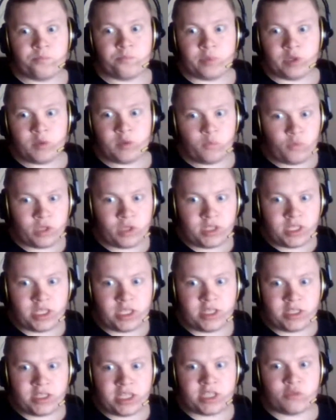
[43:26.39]
But with
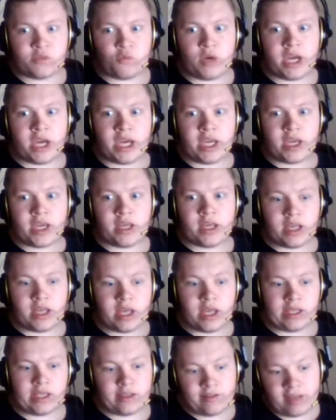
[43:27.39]
this way,
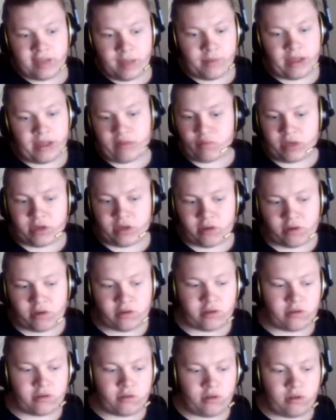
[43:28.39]
the same as with
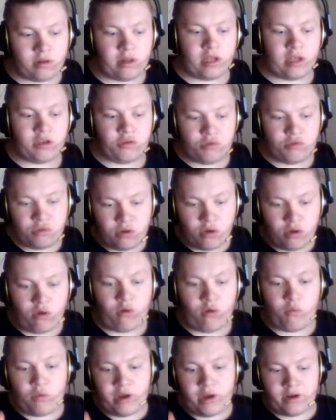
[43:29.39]
Canonical, you know
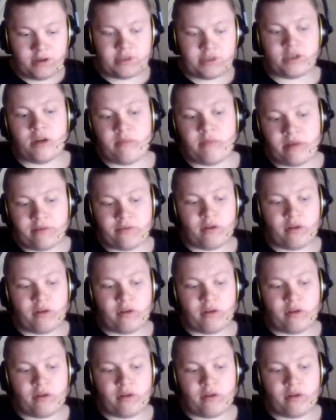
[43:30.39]
where it's coming from.